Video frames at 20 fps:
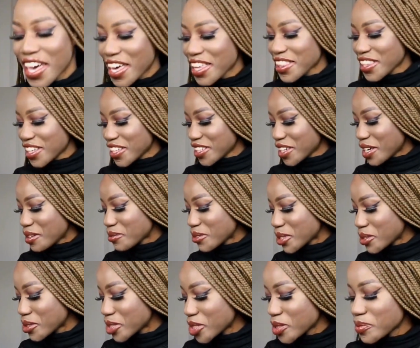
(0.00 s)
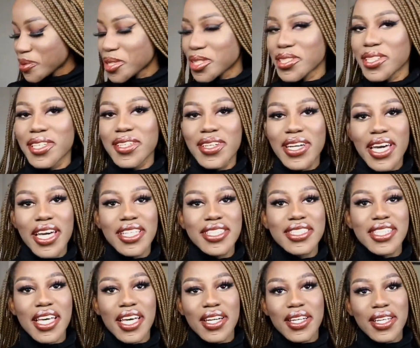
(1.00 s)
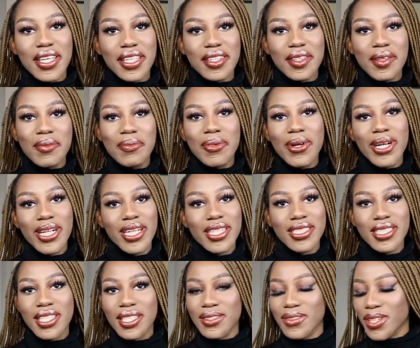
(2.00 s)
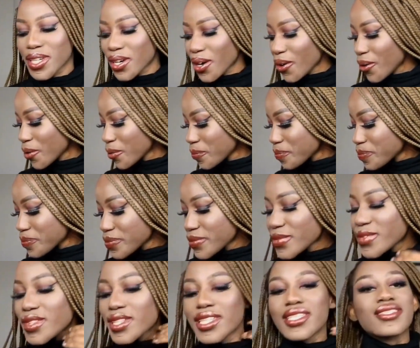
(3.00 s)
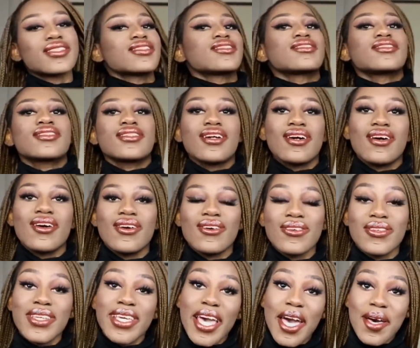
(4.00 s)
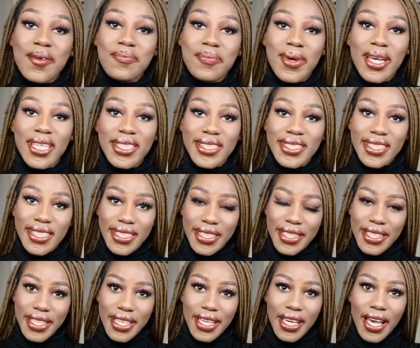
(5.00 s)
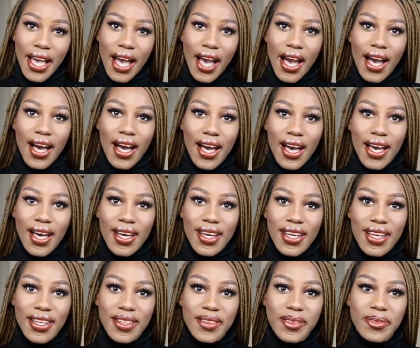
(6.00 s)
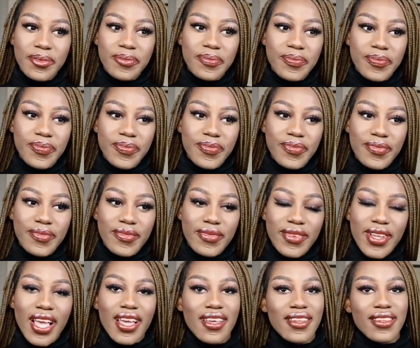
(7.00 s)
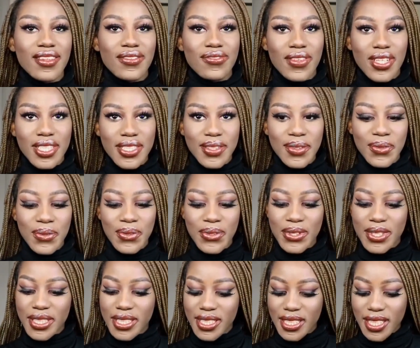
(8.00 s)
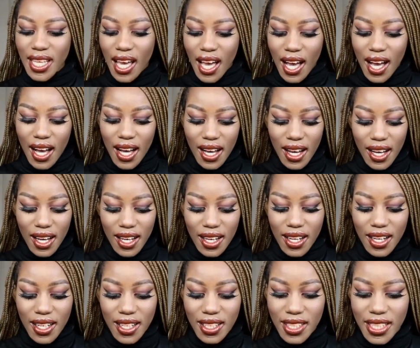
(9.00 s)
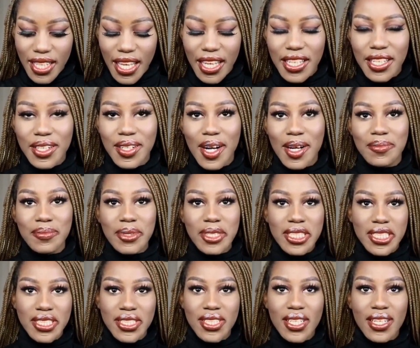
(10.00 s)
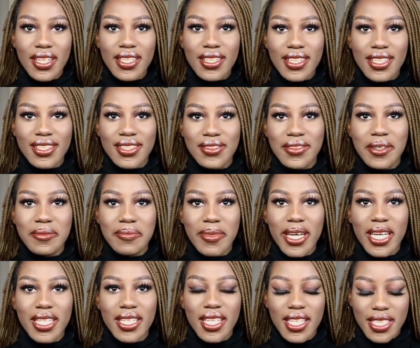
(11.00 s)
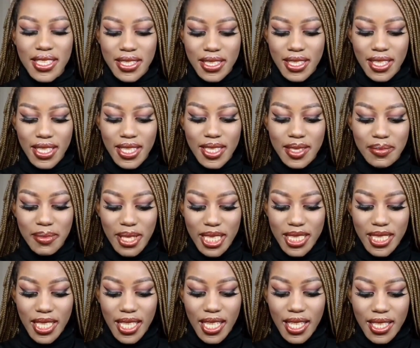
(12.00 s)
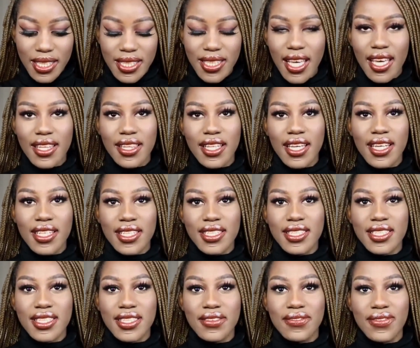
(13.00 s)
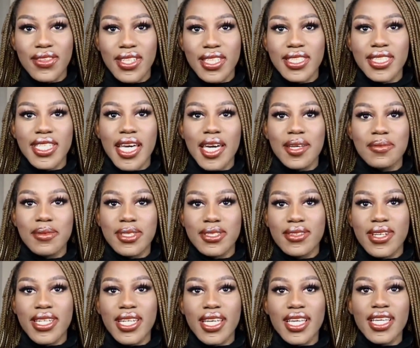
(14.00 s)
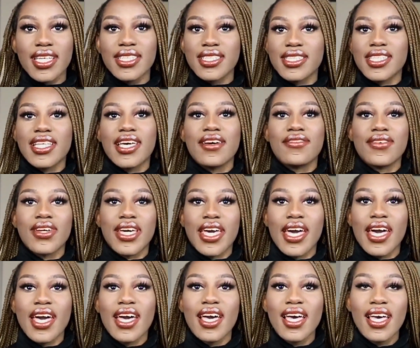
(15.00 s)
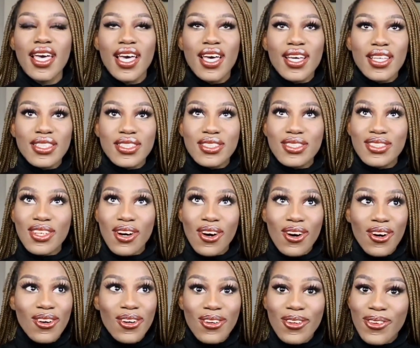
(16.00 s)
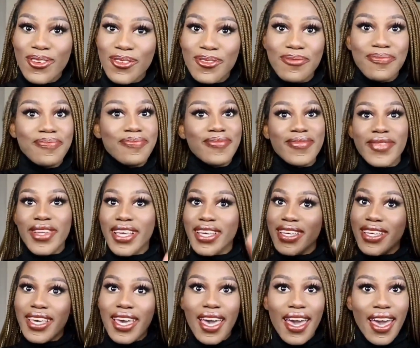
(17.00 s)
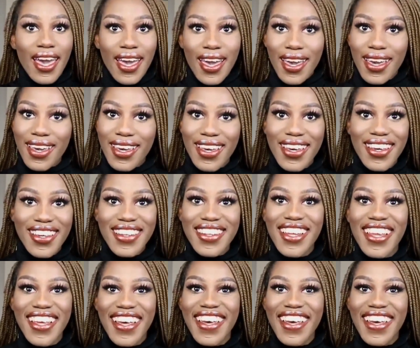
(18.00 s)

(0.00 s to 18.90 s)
and then I'm gonna just be showing you guys like the products as we go. So yeah, basically the Face Awards are like a competition that's run by NYX Cosmetics, and then this is the first time it's running in South Africa, so yay!